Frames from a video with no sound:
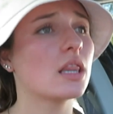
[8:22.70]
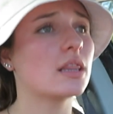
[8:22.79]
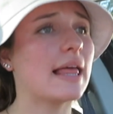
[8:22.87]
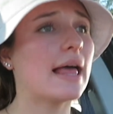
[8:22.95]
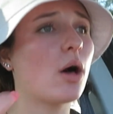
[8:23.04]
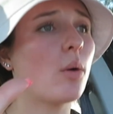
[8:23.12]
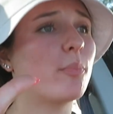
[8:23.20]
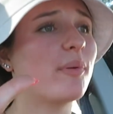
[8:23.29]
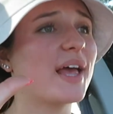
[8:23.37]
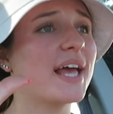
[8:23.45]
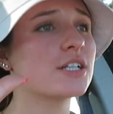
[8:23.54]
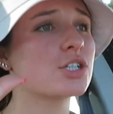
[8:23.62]
little
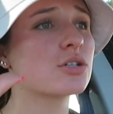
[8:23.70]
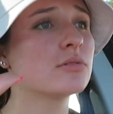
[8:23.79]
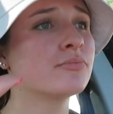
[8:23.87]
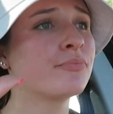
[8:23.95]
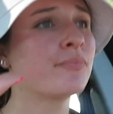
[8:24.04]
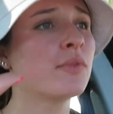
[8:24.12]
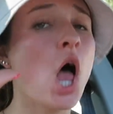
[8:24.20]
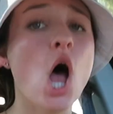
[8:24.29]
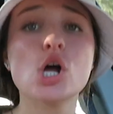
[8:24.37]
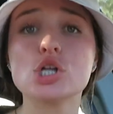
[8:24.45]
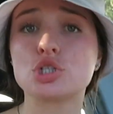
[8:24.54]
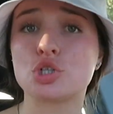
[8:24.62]
bitch.
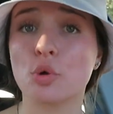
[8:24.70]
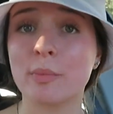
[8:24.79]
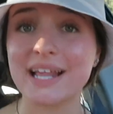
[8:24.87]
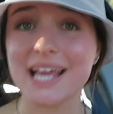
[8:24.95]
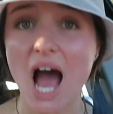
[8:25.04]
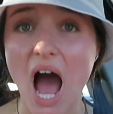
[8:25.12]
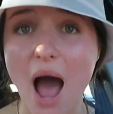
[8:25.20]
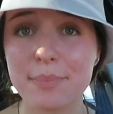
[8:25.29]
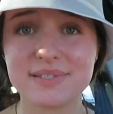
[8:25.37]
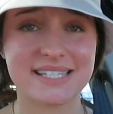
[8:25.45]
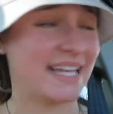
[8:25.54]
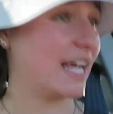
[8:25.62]
Too many
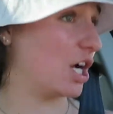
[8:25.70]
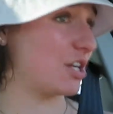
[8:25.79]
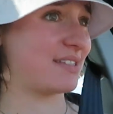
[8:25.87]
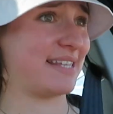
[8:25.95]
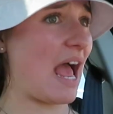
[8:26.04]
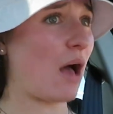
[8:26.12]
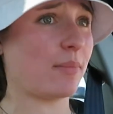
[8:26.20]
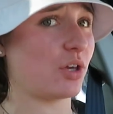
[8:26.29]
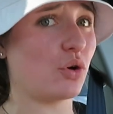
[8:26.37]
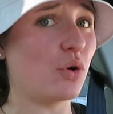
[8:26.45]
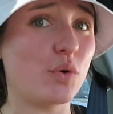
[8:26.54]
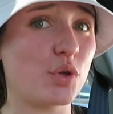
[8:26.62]
ops here, tell me
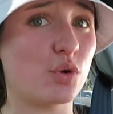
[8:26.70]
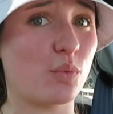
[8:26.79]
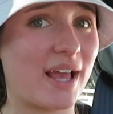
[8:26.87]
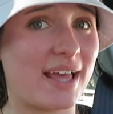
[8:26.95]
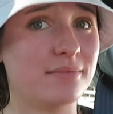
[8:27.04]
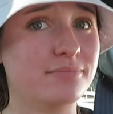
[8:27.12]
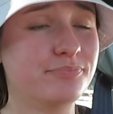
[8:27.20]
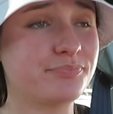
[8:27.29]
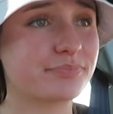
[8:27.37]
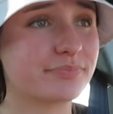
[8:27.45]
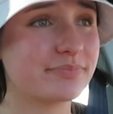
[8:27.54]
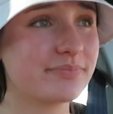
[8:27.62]
who you with.
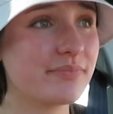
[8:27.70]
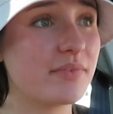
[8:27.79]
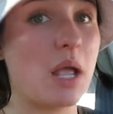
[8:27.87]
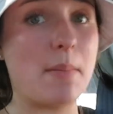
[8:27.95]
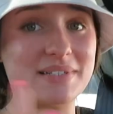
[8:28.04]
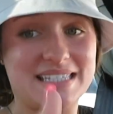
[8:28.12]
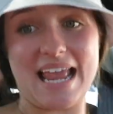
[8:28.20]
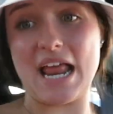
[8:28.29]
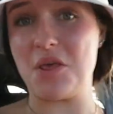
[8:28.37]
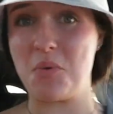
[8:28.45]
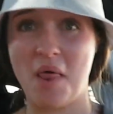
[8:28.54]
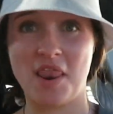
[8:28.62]
Hey.
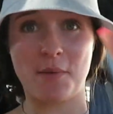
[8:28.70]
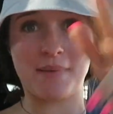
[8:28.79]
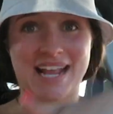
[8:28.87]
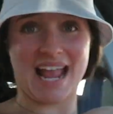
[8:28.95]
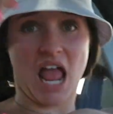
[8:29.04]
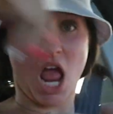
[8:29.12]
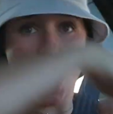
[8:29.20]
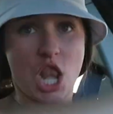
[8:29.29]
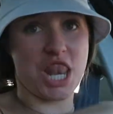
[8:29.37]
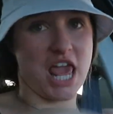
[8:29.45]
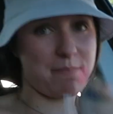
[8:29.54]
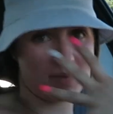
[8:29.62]
Potato over my
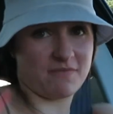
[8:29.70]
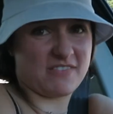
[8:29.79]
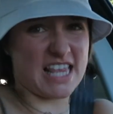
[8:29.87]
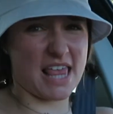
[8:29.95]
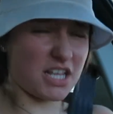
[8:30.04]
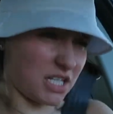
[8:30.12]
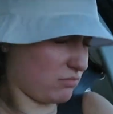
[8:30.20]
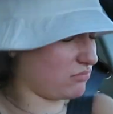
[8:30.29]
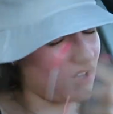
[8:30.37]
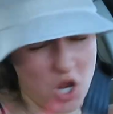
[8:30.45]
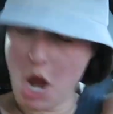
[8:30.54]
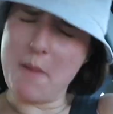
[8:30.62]
gun, I am moving silence cause
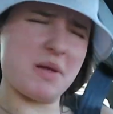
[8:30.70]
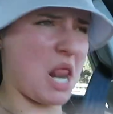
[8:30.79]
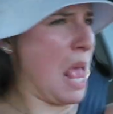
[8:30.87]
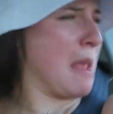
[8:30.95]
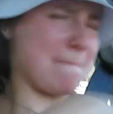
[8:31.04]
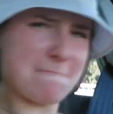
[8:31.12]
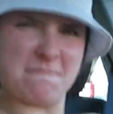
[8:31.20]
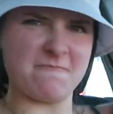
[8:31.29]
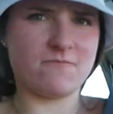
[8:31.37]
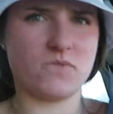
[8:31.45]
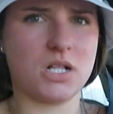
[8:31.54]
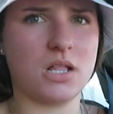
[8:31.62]
niggas be clocking my
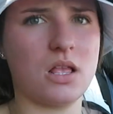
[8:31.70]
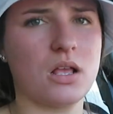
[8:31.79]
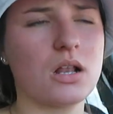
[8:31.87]
funds when they should